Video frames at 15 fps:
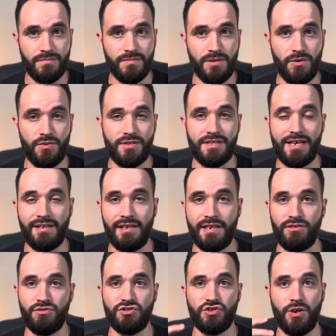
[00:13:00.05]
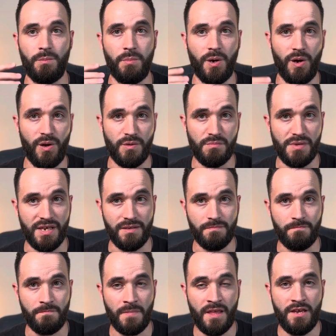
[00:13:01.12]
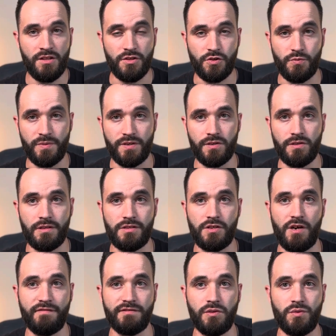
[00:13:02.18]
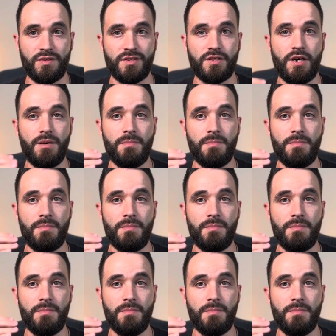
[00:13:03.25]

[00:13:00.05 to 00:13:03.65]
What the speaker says: Notice that language, upon me. The Spirit of the Sovereign Lord has come